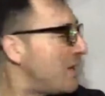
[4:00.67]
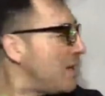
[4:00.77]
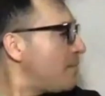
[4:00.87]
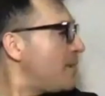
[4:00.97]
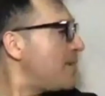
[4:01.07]

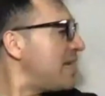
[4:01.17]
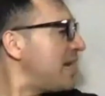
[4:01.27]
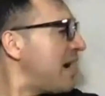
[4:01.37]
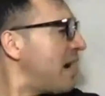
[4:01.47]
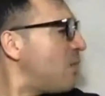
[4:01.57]
pídele
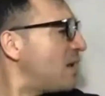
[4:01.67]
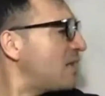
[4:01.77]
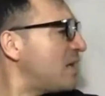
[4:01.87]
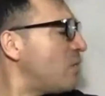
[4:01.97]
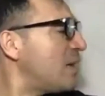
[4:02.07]
a
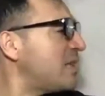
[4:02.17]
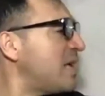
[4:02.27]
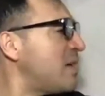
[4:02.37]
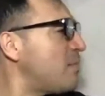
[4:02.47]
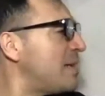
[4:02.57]
Wati.
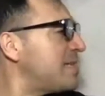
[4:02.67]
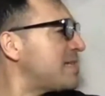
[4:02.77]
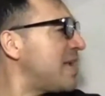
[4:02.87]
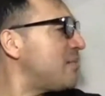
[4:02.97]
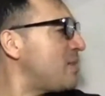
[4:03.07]
Wati, please
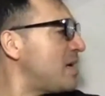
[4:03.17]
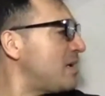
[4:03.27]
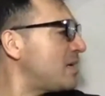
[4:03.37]
help me.